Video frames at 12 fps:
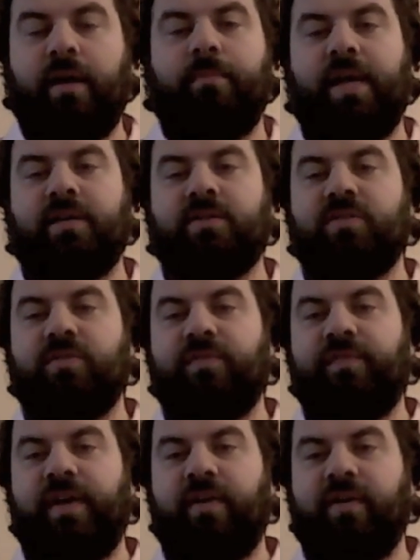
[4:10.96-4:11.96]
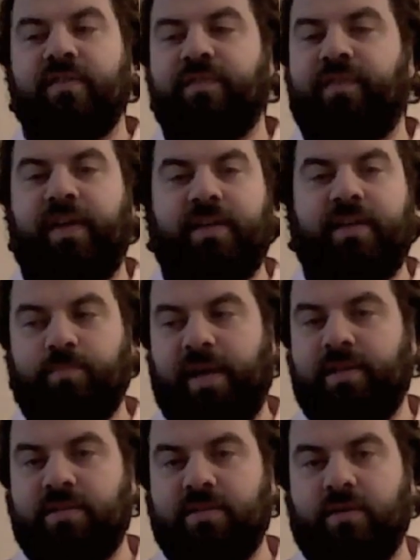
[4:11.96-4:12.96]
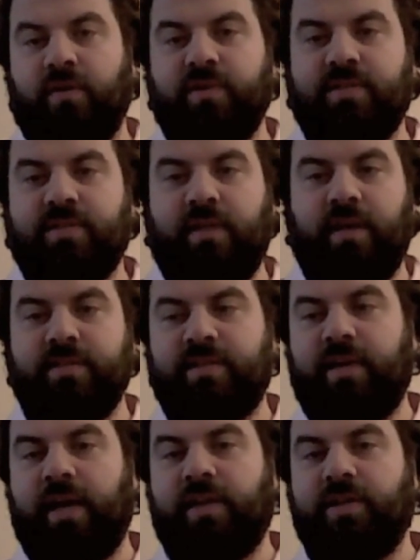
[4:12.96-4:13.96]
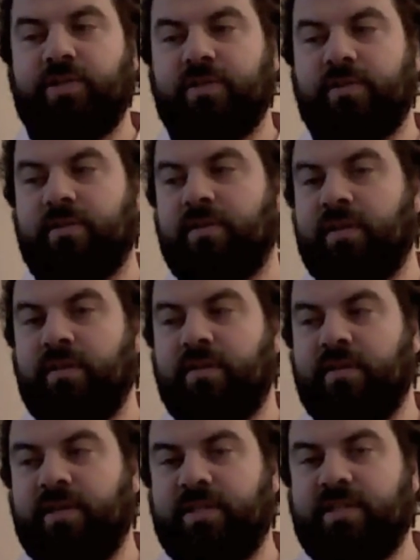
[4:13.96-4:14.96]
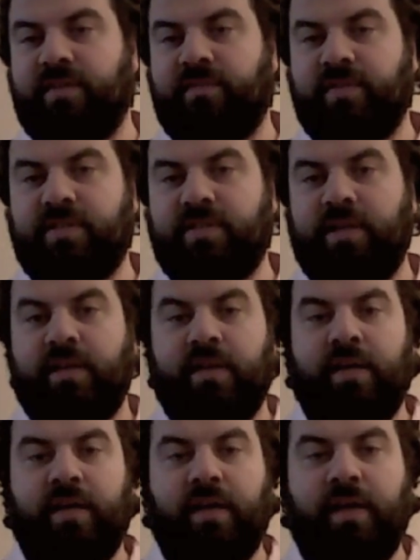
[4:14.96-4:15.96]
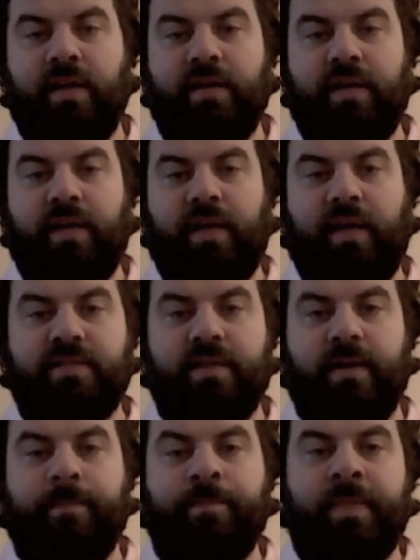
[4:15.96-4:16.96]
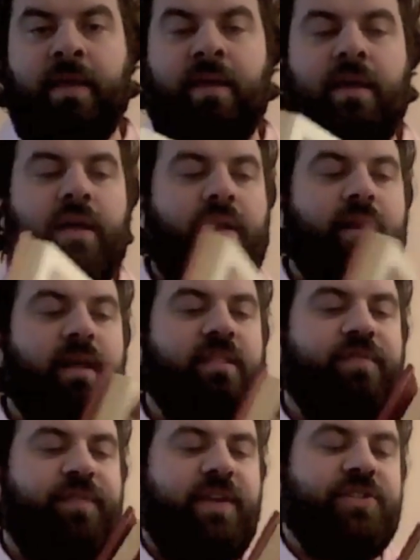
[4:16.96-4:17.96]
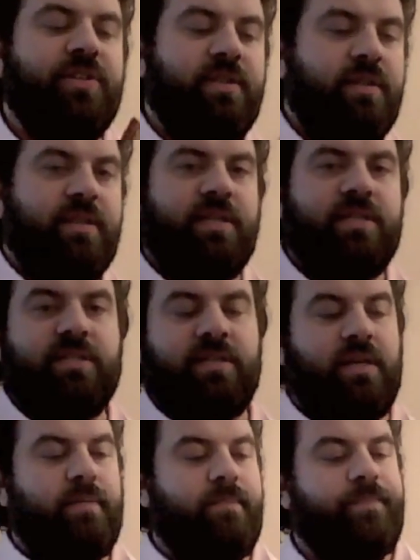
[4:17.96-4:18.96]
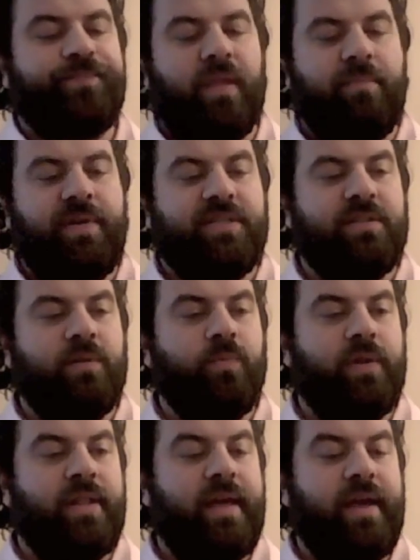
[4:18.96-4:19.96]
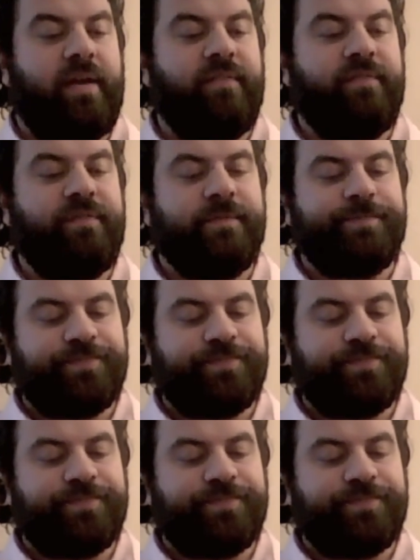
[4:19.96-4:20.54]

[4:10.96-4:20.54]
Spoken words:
next to various feasts: Pentecost, the Annunciation, the Nativity, and Easter. Another feature that this missal will have,